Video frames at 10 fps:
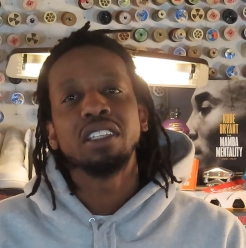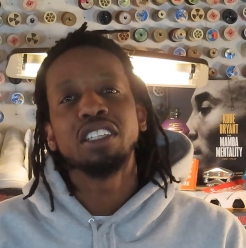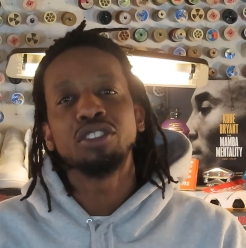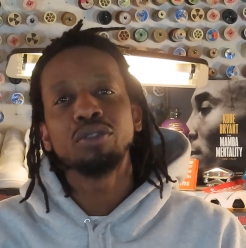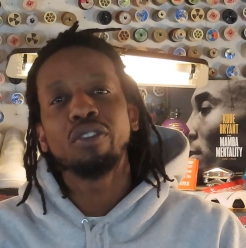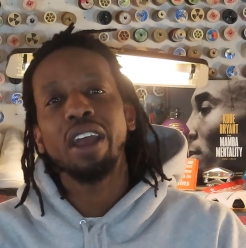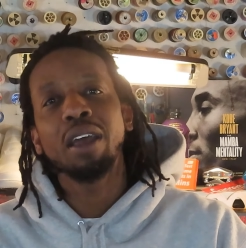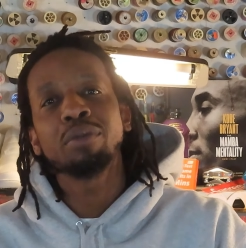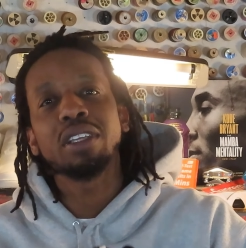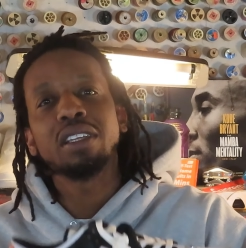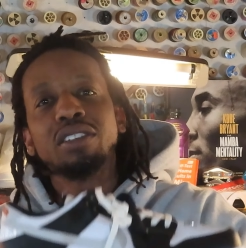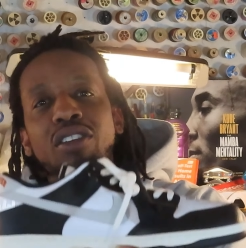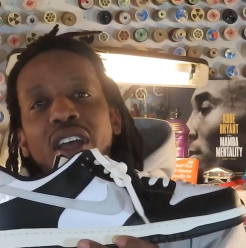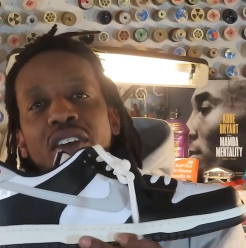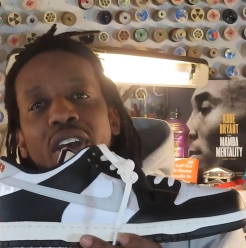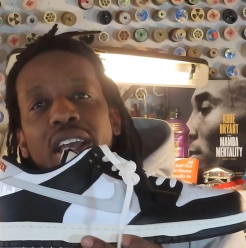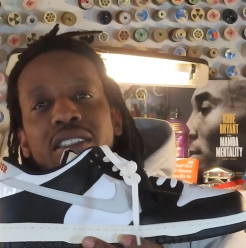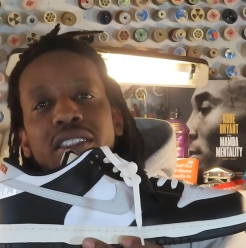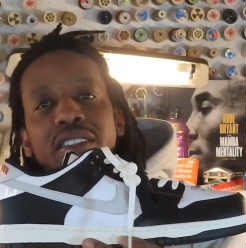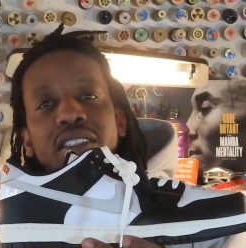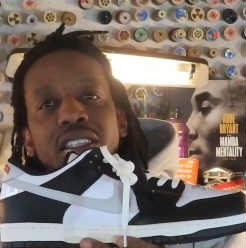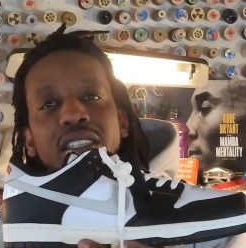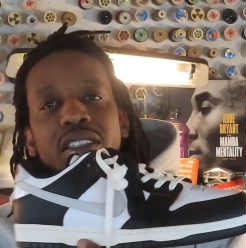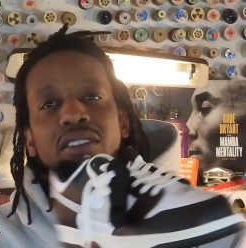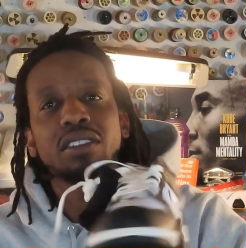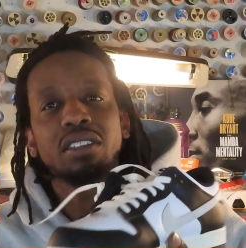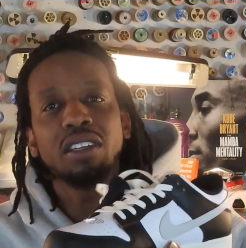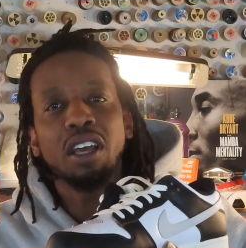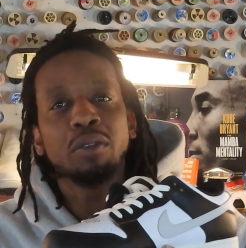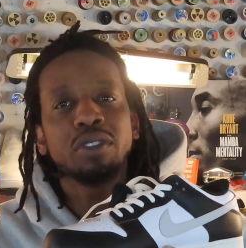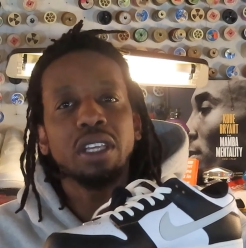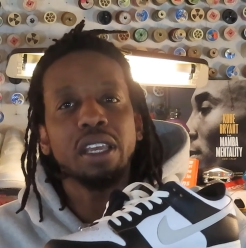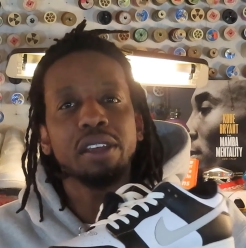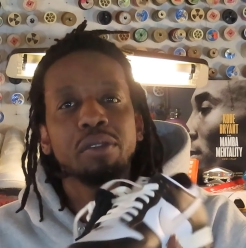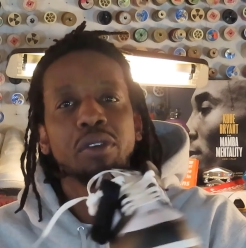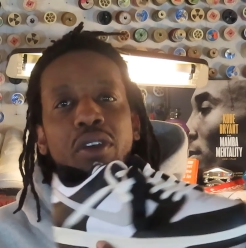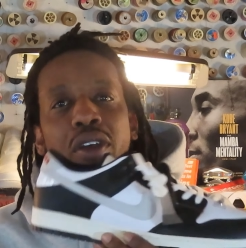Did you grab these? Y'all have access to these? You know what I'm saying?